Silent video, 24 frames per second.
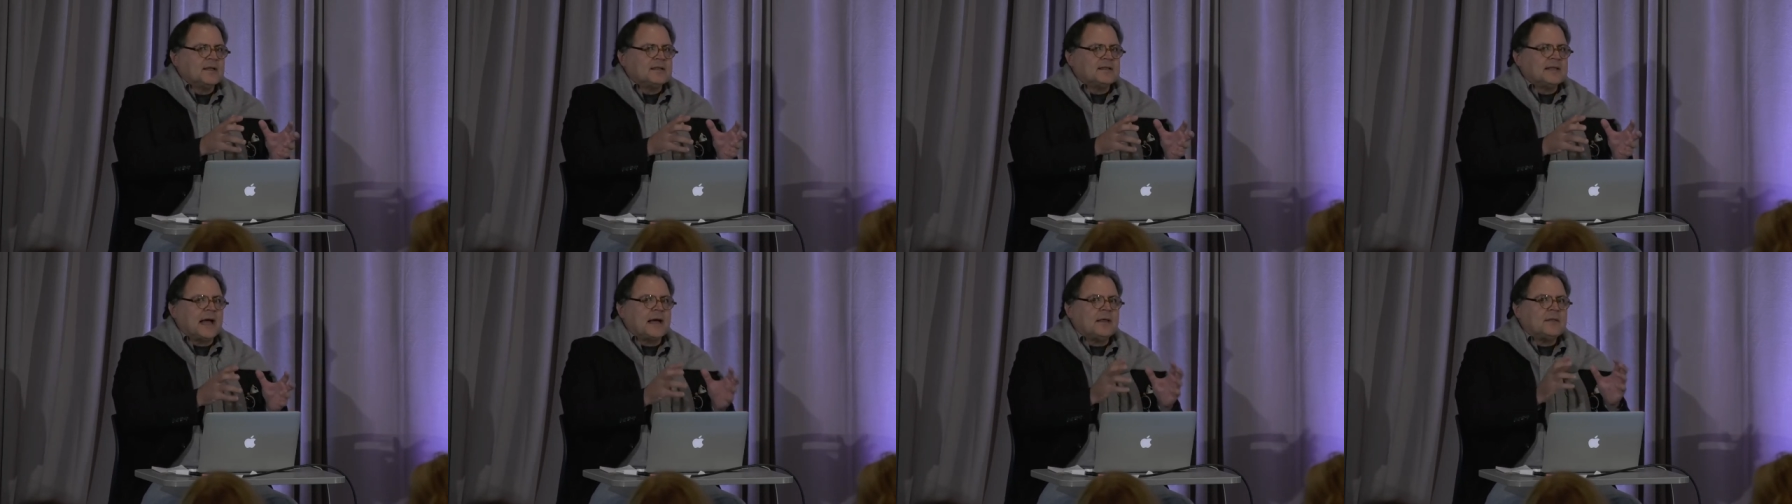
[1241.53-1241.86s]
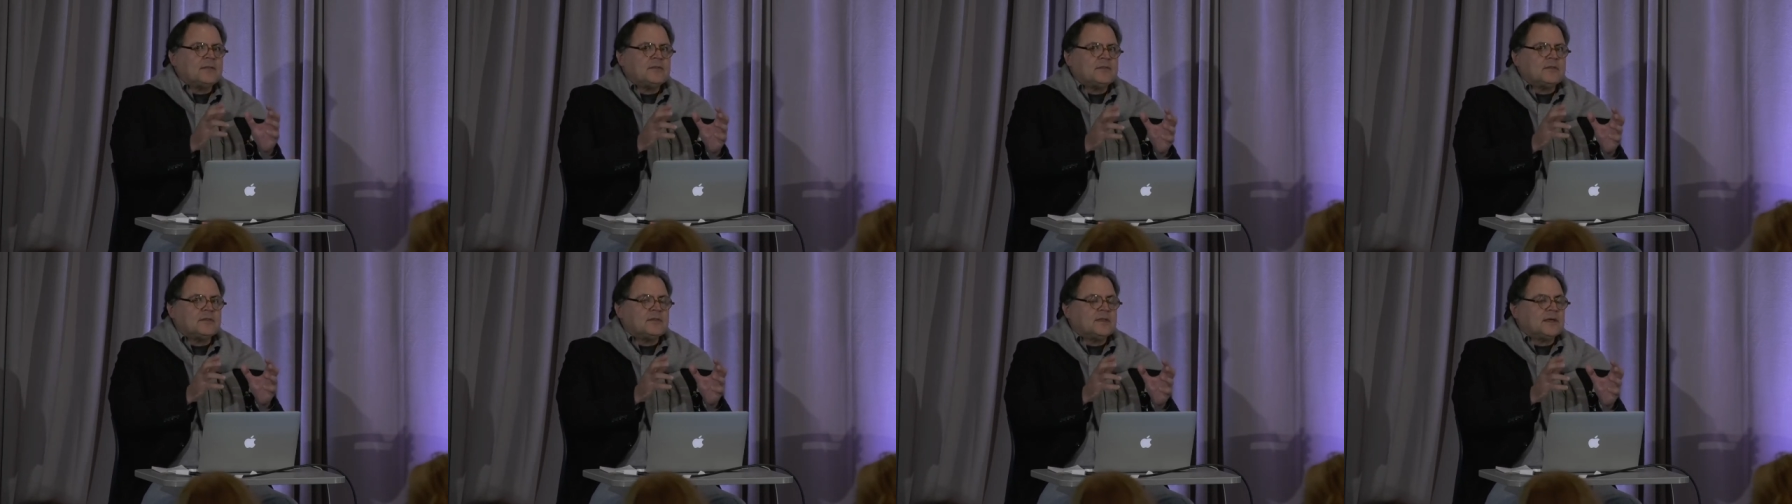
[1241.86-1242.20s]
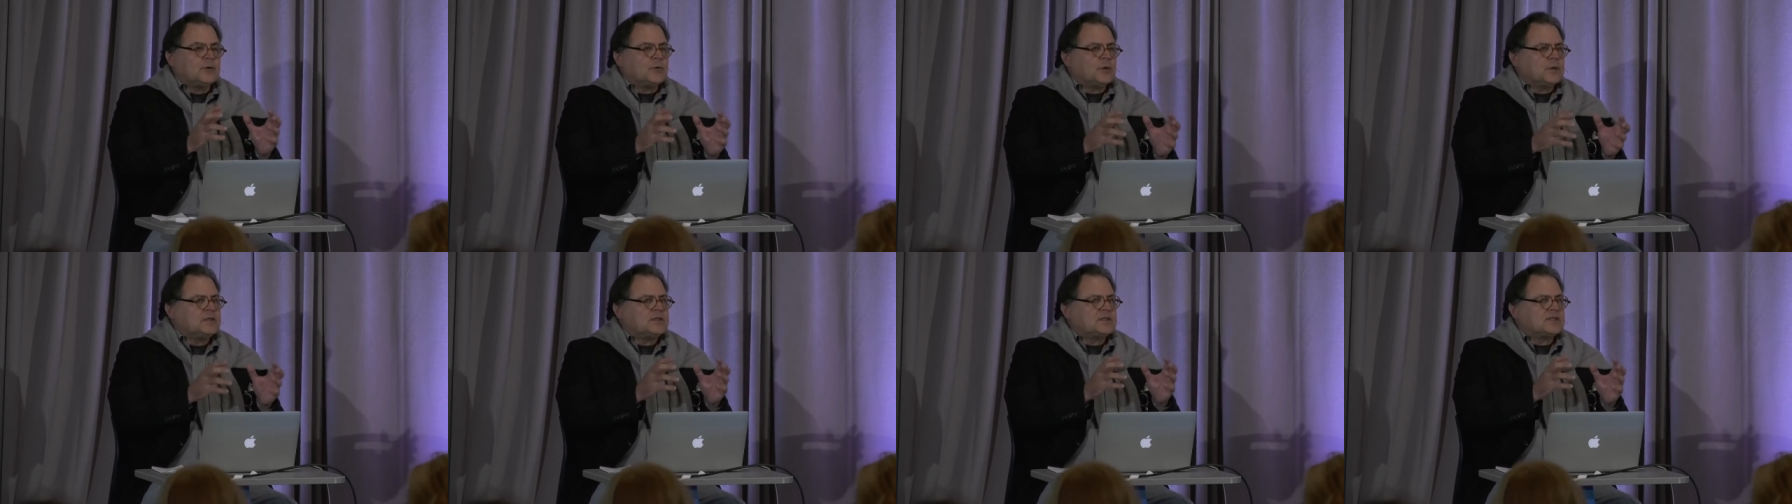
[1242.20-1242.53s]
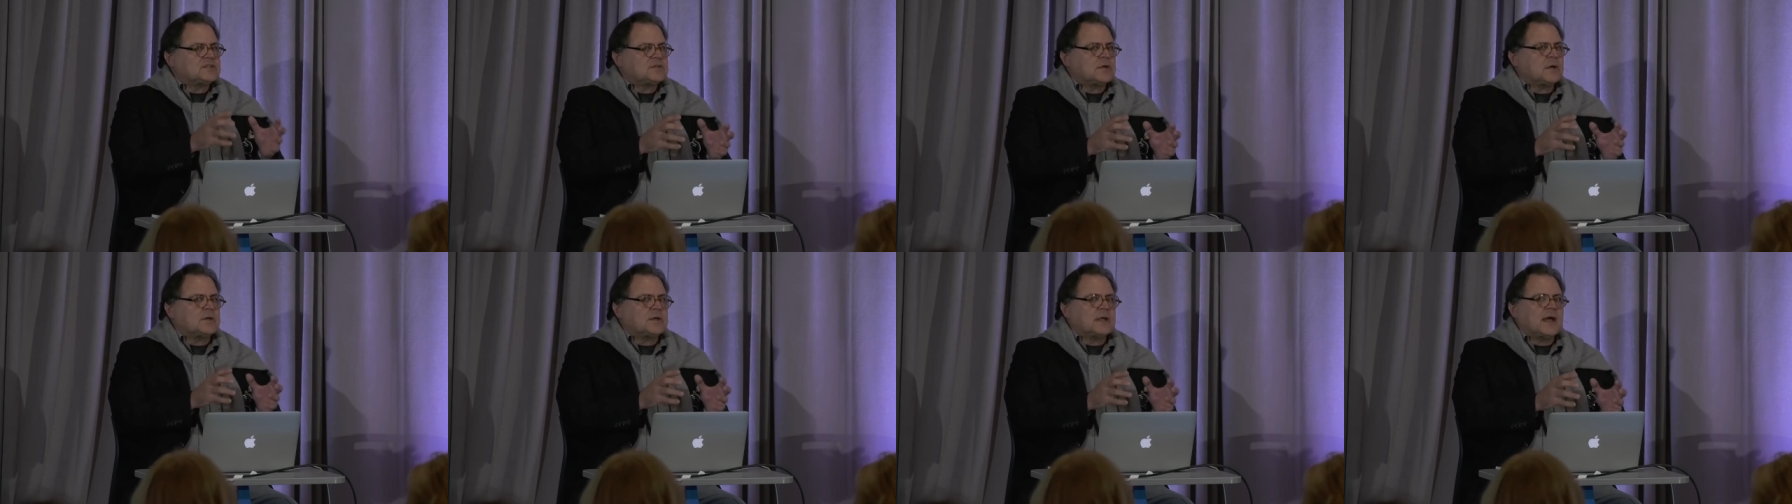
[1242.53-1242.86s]
Now they're going to
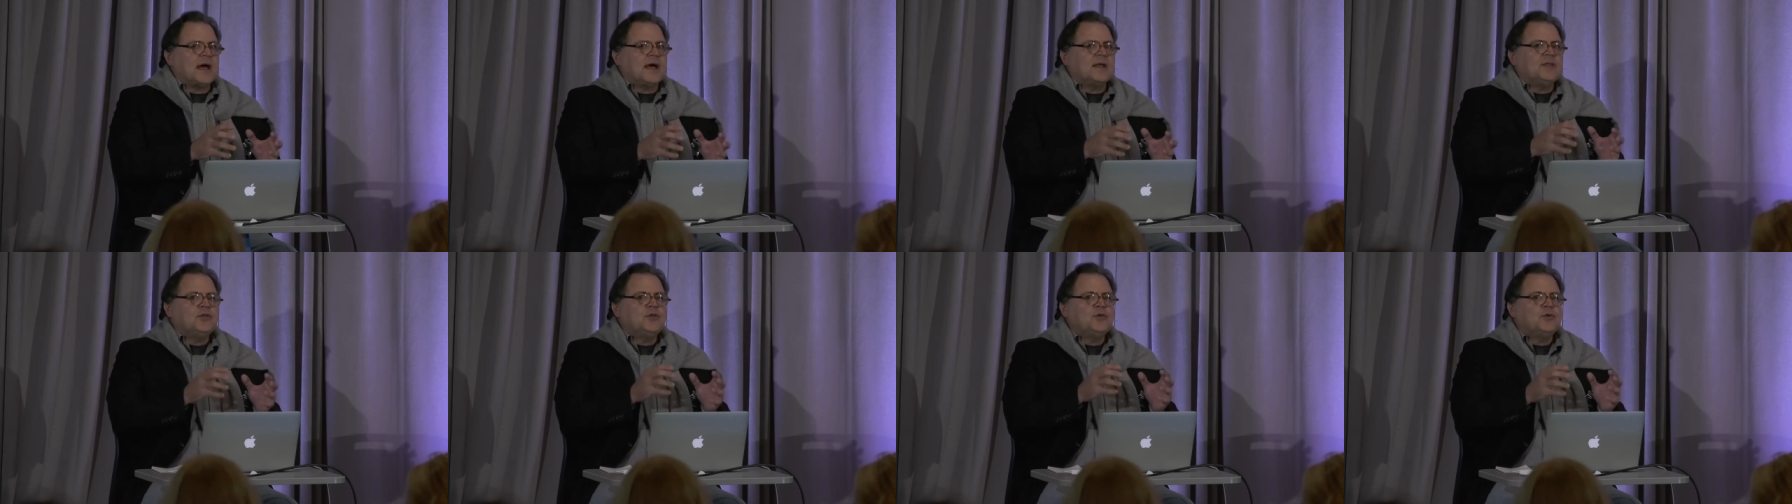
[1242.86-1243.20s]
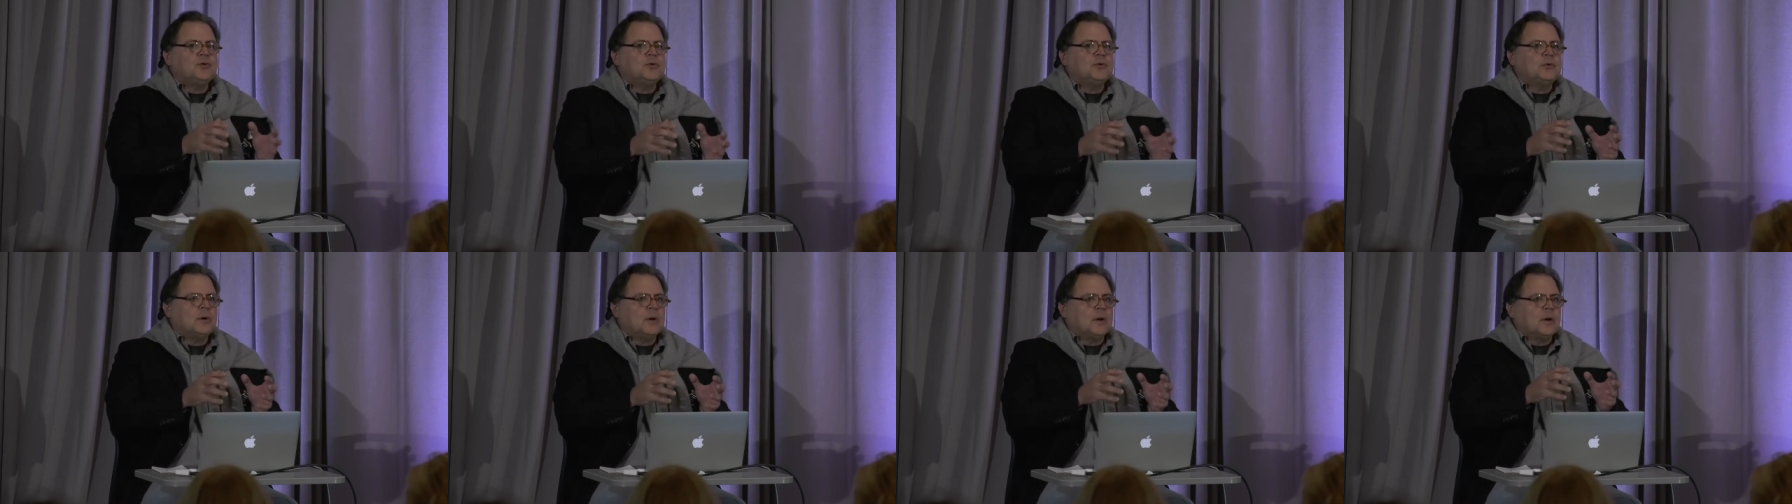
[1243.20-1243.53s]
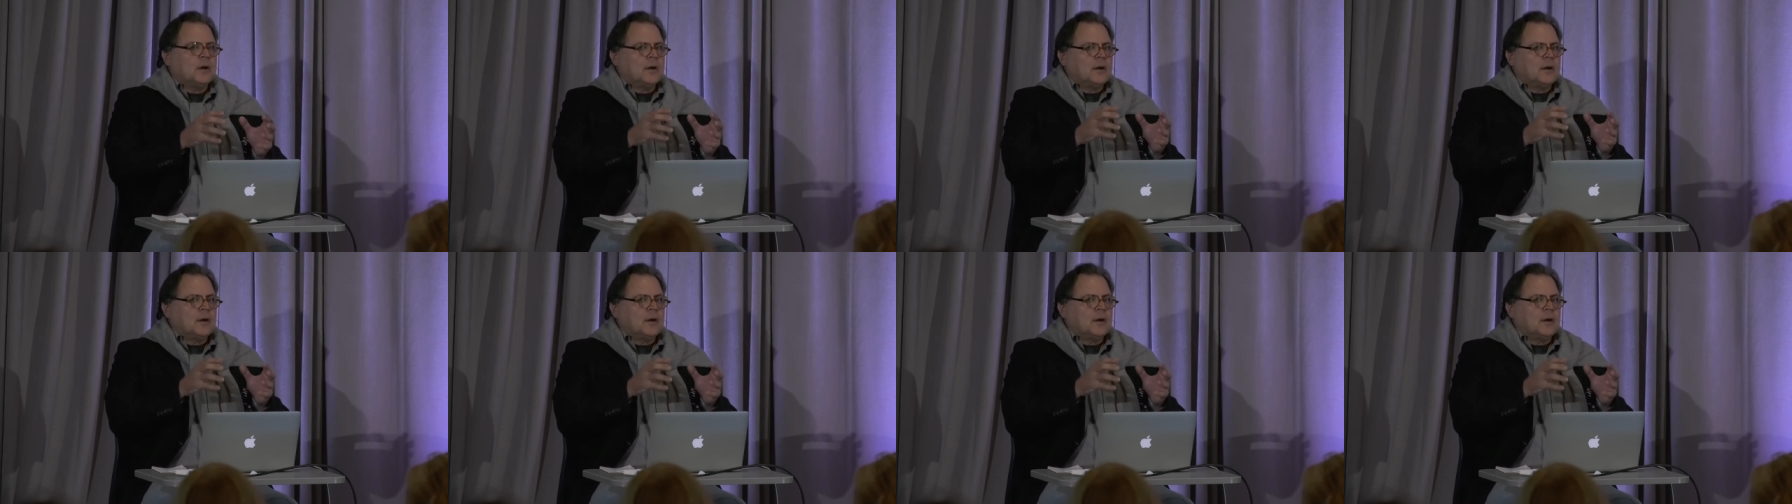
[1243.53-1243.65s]
start a new